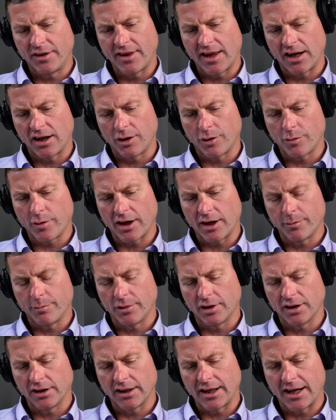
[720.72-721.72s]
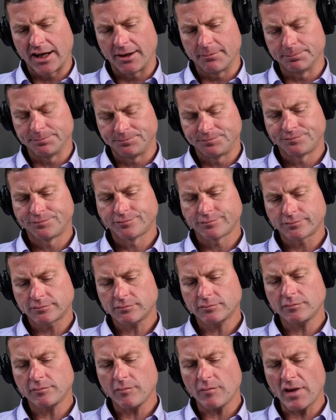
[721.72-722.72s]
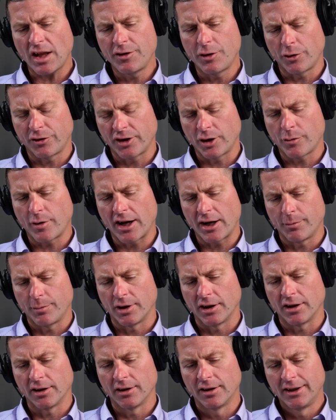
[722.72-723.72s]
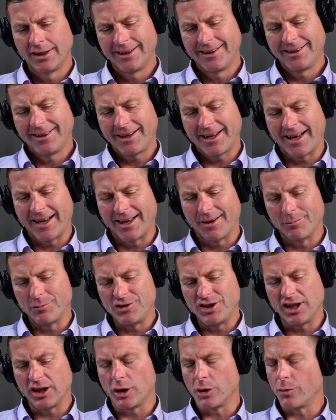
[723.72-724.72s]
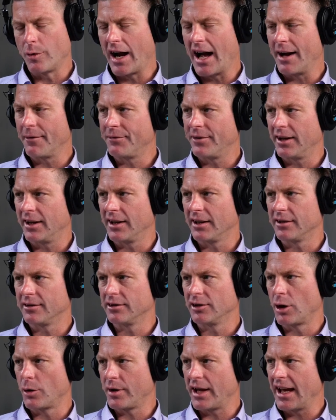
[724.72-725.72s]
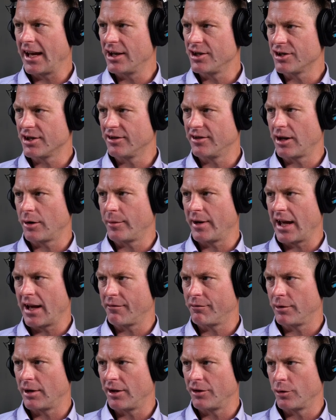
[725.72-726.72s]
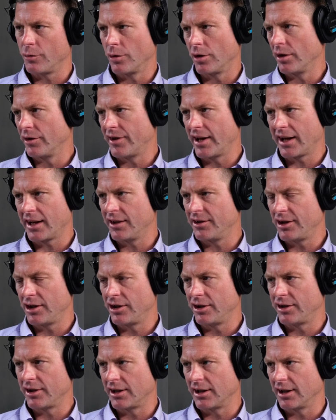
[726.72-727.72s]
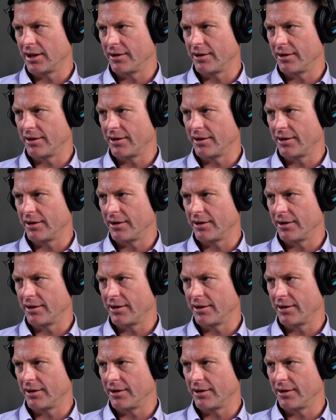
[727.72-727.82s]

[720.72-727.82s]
been that incredible those incredible geographic locations that we have around the world that continue to